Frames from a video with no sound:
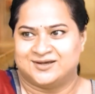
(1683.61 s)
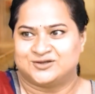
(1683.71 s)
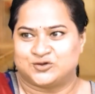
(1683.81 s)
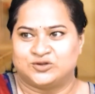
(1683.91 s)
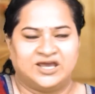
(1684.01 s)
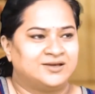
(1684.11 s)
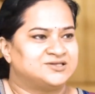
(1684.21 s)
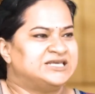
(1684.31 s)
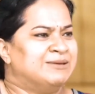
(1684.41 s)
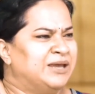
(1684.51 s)
So they
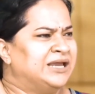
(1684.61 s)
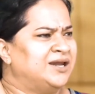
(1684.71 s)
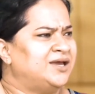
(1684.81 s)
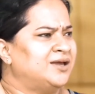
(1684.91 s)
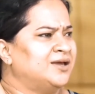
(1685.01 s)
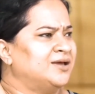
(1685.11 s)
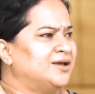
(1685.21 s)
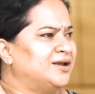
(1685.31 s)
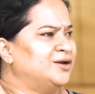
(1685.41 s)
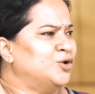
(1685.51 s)
seemingly
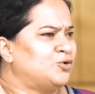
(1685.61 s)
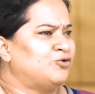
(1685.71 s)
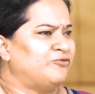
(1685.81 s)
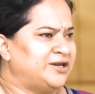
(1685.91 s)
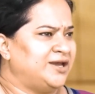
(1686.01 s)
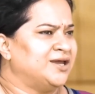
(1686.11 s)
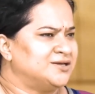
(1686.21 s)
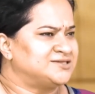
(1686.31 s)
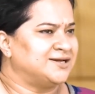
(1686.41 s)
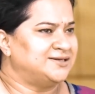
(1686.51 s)
look very
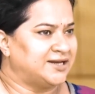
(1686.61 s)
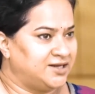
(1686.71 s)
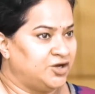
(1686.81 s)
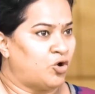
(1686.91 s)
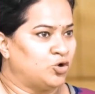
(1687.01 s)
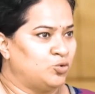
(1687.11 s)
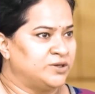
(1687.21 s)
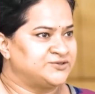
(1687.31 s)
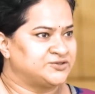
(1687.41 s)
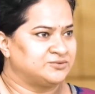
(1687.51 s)
innocent and
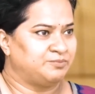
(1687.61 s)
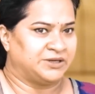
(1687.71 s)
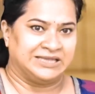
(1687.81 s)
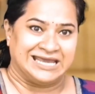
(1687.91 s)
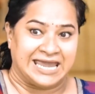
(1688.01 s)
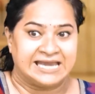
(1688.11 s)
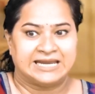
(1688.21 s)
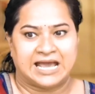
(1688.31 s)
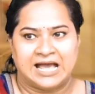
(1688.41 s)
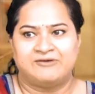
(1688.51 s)
innocuous, but they can
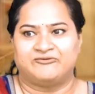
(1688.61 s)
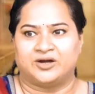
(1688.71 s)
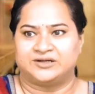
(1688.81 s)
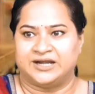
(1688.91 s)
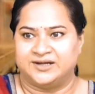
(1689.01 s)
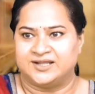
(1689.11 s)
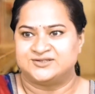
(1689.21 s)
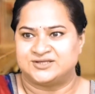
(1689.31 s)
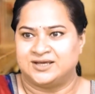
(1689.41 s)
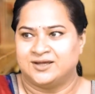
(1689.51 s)
have a
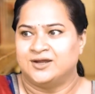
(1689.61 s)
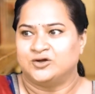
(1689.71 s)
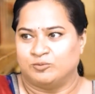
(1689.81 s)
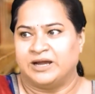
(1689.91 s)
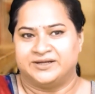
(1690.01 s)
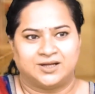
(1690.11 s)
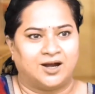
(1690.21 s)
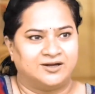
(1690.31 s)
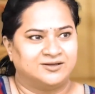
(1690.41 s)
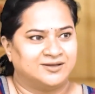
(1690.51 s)
tendency to bite hard